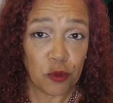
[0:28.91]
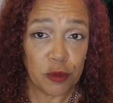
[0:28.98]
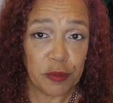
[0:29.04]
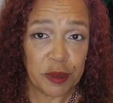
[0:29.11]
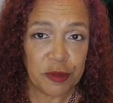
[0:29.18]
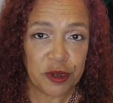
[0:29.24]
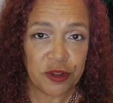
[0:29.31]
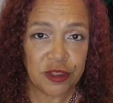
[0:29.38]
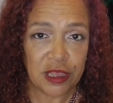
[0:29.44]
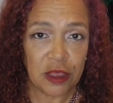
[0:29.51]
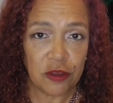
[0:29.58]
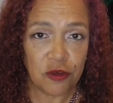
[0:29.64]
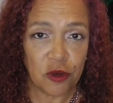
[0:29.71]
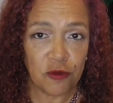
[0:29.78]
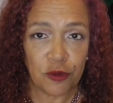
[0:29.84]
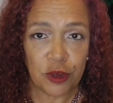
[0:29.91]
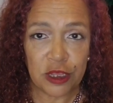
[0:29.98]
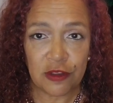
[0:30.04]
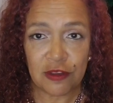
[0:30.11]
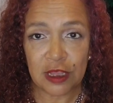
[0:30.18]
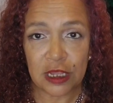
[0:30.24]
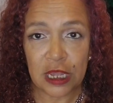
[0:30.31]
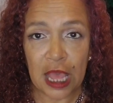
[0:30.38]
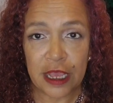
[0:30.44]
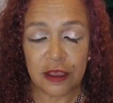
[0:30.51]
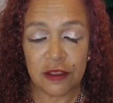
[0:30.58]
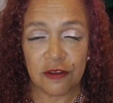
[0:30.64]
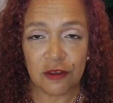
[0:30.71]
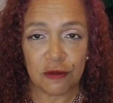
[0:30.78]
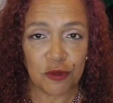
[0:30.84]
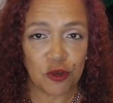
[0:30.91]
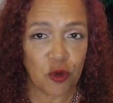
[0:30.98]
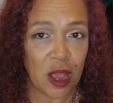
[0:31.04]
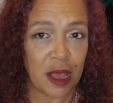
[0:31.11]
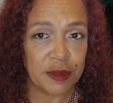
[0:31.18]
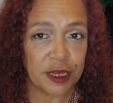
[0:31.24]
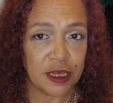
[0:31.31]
remember to tell your friends to like and subscribe